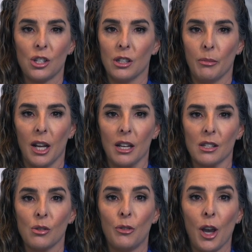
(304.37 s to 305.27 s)
eliminate.
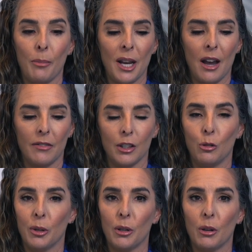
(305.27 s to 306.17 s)
So if you happen to have little
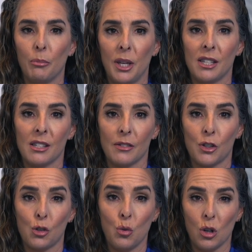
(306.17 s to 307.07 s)
bit pieces of
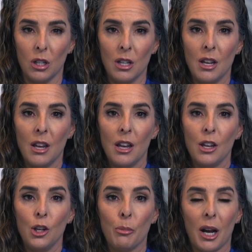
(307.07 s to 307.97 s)
stool,
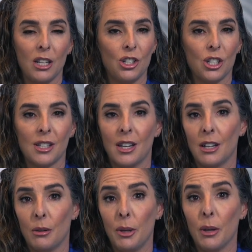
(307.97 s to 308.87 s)
your body's just
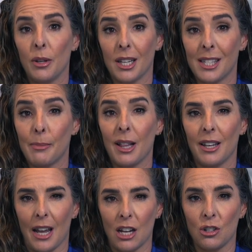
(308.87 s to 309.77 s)
going to be able to expel it
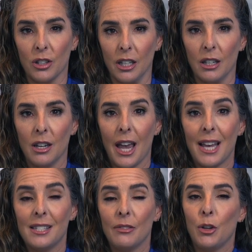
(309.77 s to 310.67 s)
naturally,
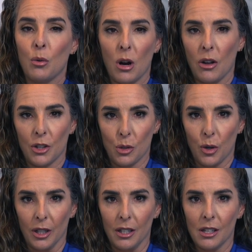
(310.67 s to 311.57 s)
as if you were on the
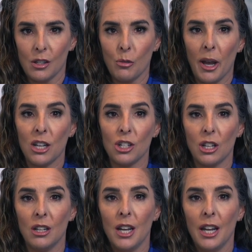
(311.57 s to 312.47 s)
toilet. So
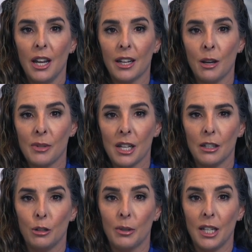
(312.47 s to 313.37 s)
imagine it comes out a
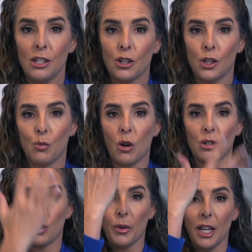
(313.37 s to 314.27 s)
little bit easier because the
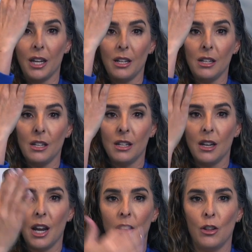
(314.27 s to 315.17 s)
water's going in
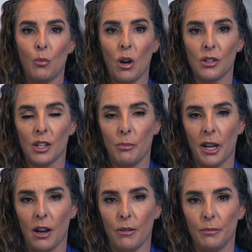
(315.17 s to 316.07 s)
and then the water's coming
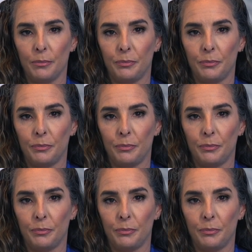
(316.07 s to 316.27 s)
out.